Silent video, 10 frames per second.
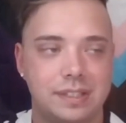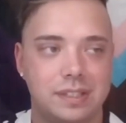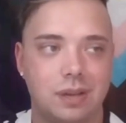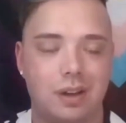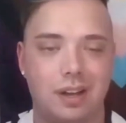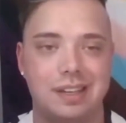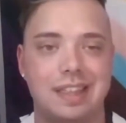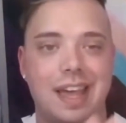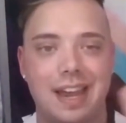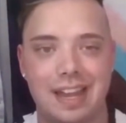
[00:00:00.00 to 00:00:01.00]
So on
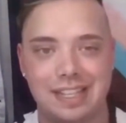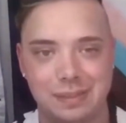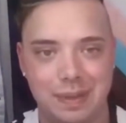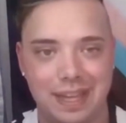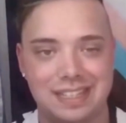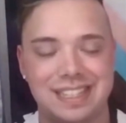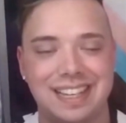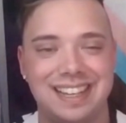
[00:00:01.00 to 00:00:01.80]
that aspect,